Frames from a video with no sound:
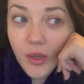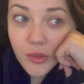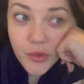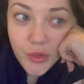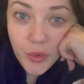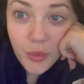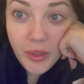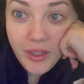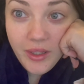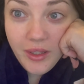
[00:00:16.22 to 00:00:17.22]
So
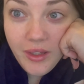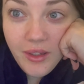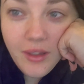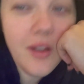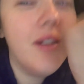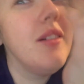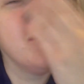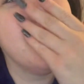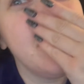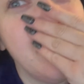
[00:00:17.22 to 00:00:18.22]
we, oh,
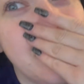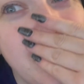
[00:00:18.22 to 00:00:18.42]
it sounds so